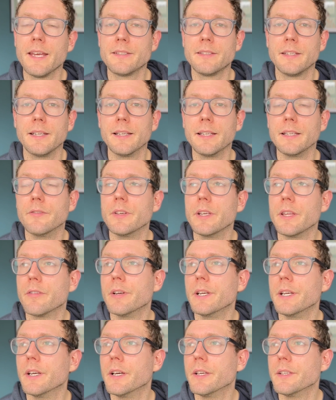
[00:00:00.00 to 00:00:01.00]
SC Elite
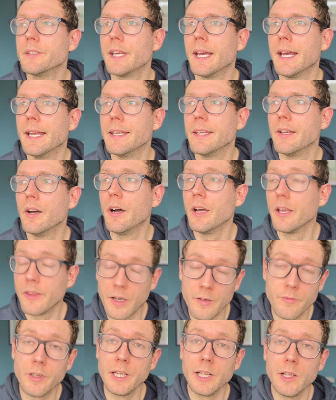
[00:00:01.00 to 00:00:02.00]
V3 does, and I,
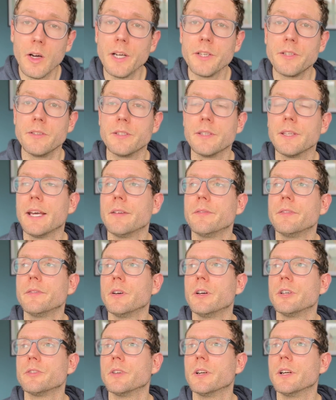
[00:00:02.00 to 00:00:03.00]
I really liked using that for
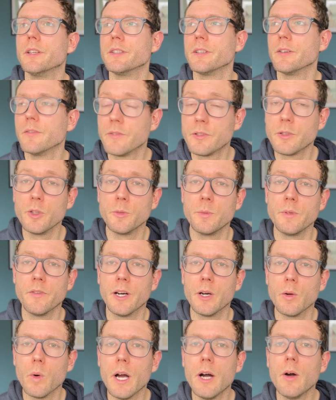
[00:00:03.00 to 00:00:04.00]
fast runs. It suits me
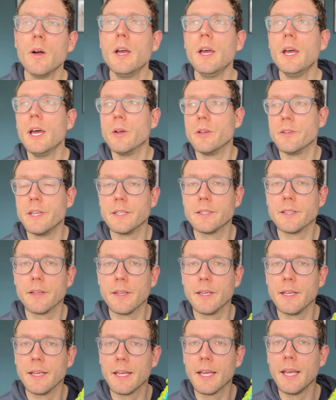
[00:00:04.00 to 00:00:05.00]
very well. This, I
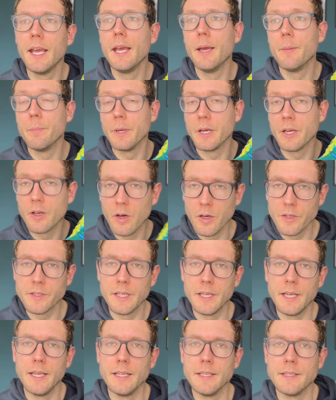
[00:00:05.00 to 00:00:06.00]
think, because
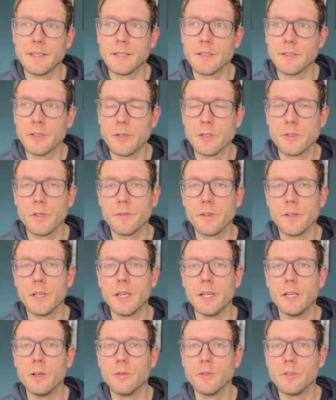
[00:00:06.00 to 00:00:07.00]
it is so soft at the
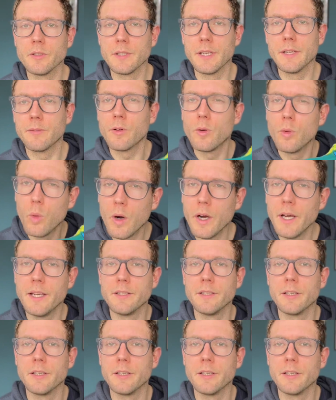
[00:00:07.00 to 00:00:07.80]
heel, doesn't have quite as